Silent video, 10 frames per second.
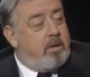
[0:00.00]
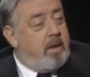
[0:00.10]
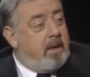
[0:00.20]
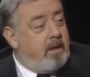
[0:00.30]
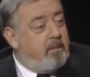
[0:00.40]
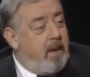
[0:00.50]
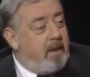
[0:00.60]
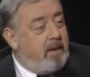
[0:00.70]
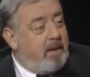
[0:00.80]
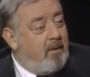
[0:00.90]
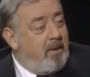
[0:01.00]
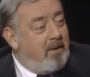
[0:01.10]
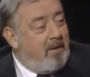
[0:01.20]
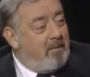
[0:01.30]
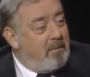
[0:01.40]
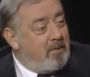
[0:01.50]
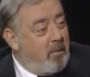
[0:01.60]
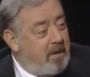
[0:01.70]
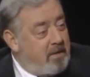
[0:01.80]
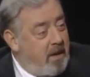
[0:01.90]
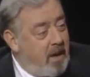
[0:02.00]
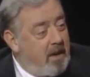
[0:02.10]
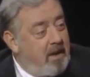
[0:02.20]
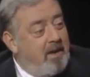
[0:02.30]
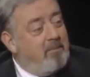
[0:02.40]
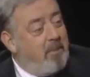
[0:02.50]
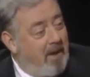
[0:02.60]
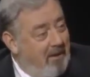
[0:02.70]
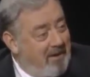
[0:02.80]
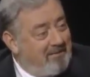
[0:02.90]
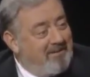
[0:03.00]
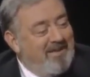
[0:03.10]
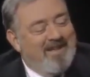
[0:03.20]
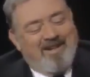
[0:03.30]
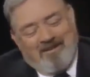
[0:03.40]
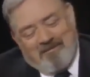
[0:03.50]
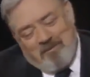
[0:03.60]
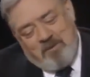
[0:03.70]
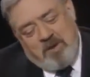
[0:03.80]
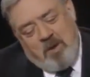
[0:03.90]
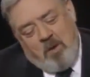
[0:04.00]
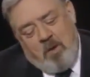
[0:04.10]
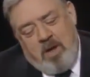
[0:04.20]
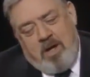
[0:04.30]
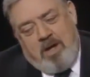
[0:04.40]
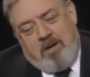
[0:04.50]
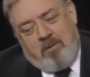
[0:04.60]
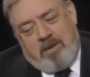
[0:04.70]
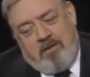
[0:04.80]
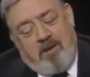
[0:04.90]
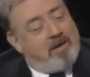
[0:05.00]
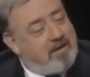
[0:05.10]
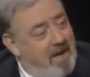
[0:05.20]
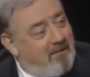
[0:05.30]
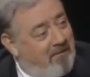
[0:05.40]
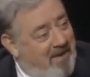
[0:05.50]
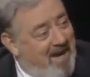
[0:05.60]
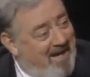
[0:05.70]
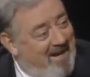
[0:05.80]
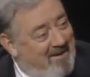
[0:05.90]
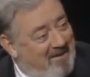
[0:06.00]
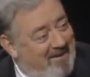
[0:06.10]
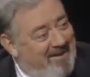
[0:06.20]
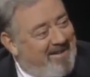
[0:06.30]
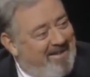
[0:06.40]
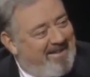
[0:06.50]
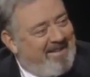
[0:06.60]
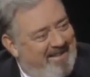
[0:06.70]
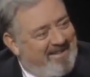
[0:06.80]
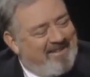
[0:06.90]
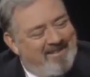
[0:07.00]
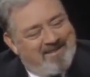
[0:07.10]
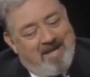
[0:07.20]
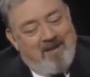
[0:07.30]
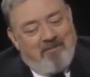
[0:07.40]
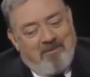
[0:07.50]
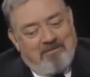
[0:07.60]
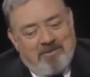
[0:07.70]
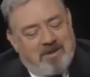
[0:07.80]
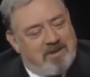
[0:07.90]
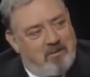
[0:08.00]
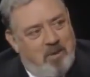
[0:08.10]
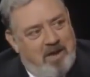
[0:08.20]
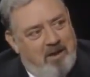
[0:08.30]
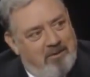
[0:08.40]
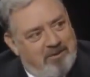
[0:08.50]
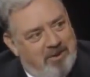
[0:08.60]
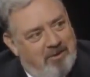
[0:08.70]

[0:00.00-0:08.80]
Time for just the 1-hour show. Is the audience reacting differently? Do they say, my God, I love I mean, what's the